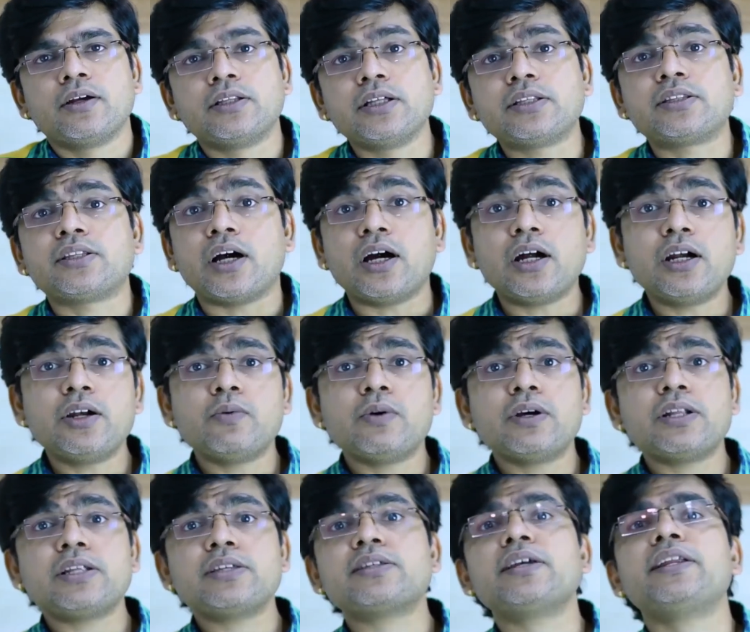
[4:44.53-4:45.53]
The third
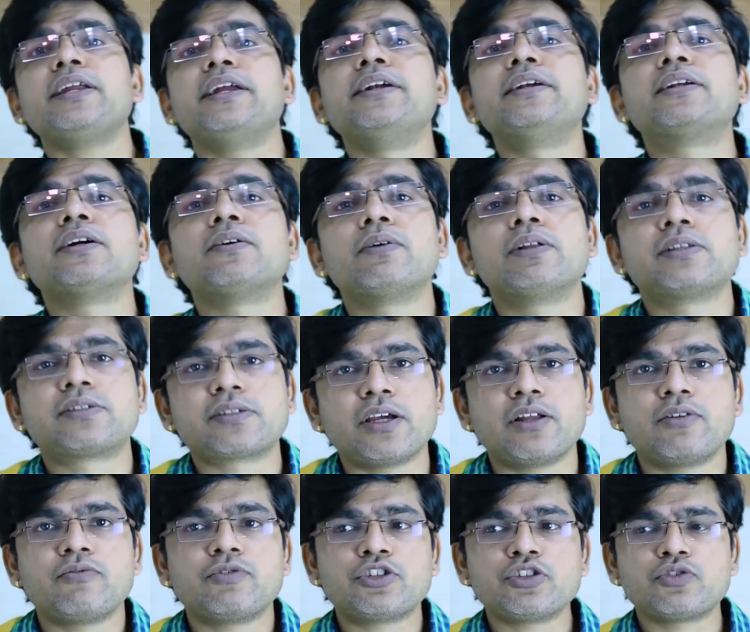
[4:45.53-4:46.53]
one is an interval
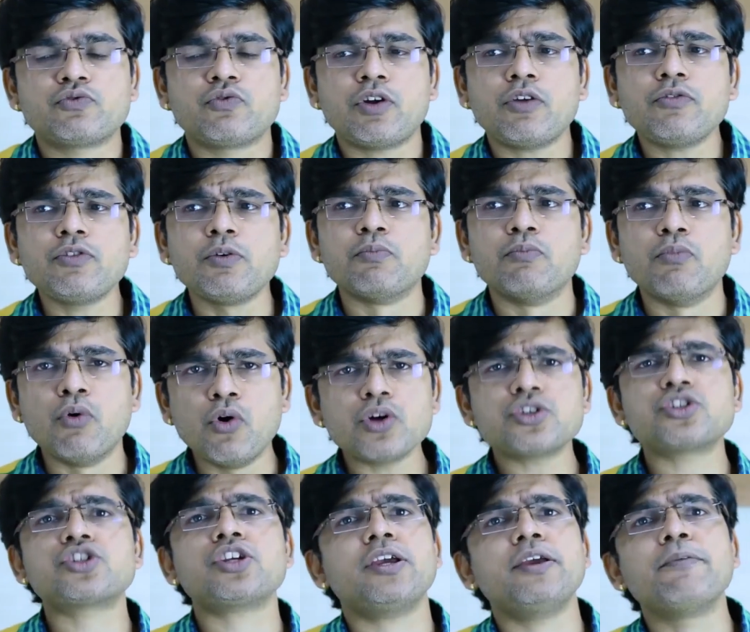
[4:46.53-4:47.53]
scale, which is one of the
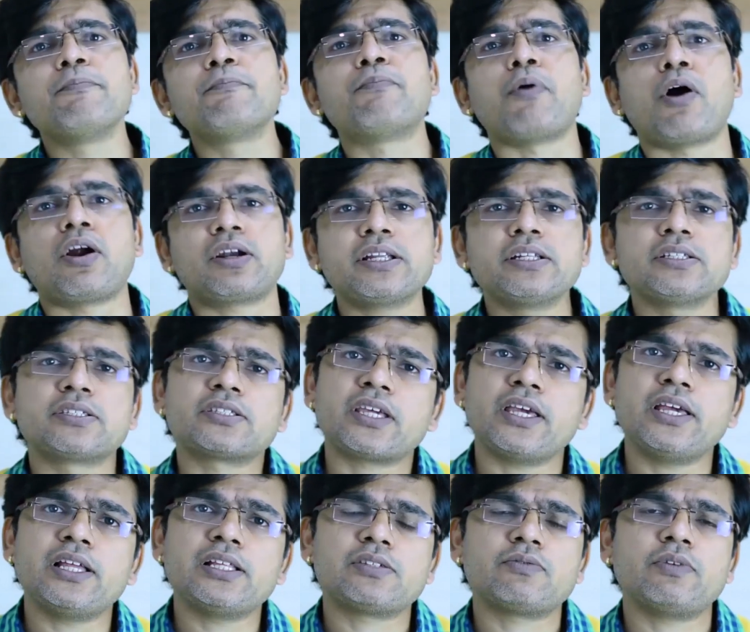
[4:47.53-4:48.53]
most important
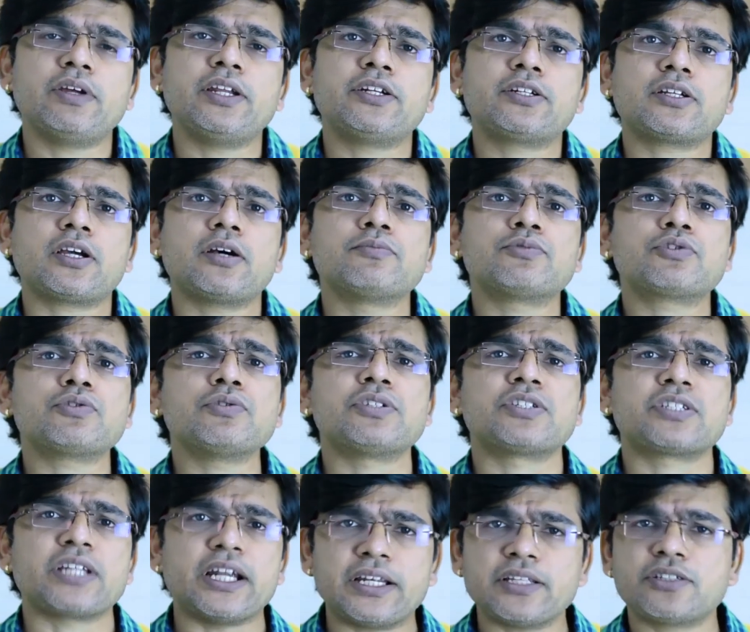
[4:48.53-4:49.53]
scales when it comes to
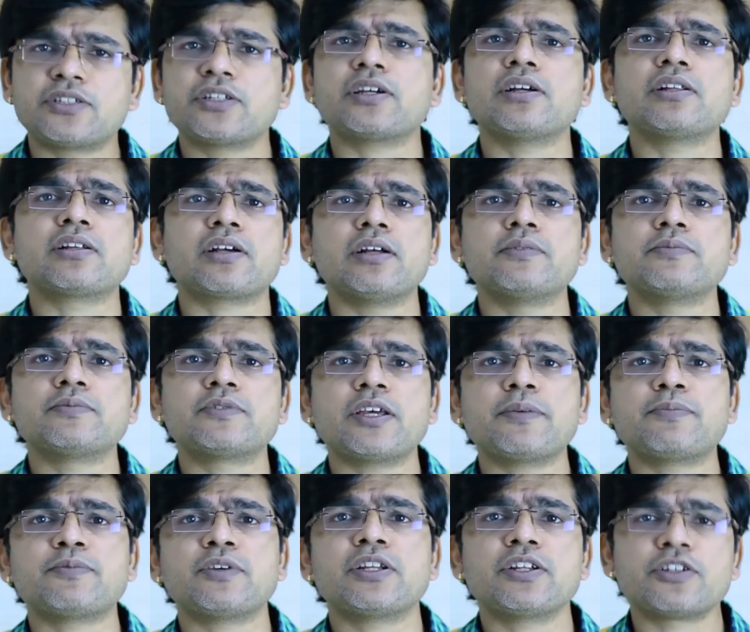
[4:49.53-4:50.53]
statistical
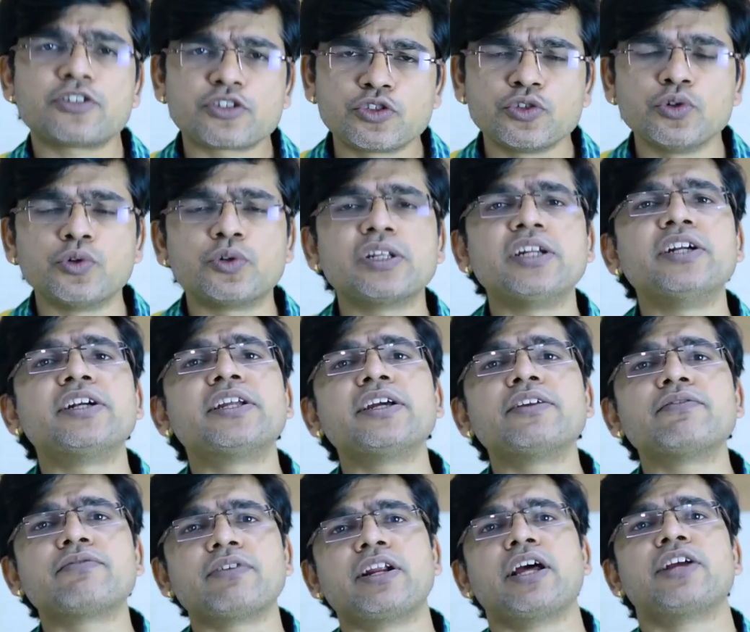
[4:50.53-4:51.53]
concepts and its utility
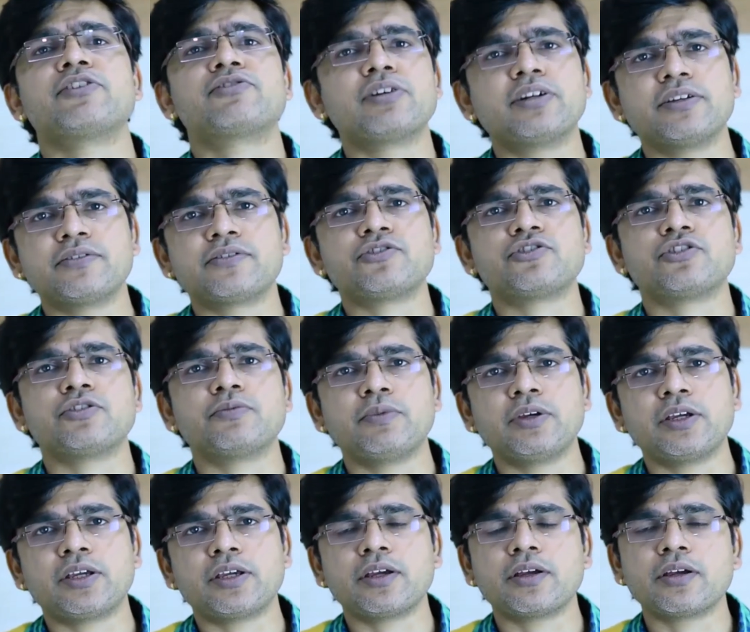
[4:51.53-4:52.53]
in financial decision
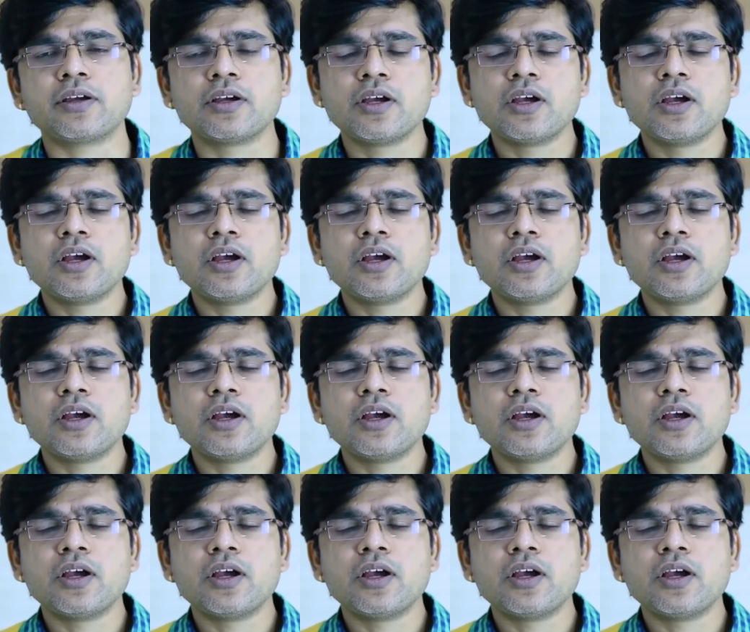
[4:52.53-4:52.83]
making.